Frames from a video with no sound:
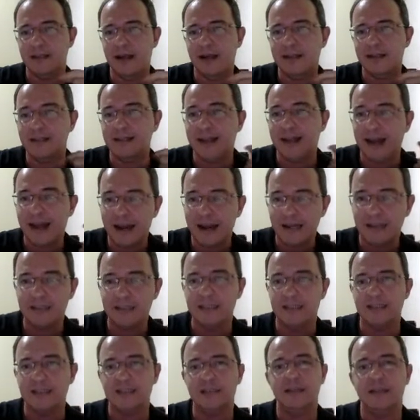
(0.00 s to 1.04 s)
are the
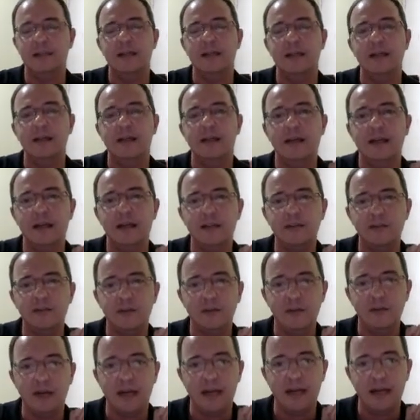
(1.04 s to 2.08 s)
hardest to
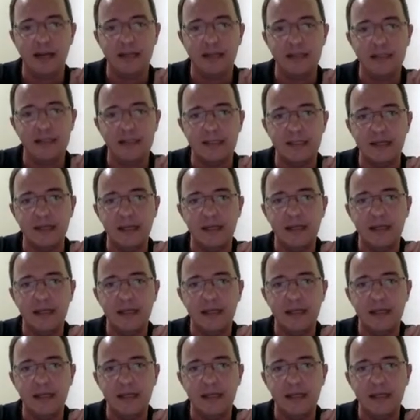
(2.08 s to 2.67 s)
localize.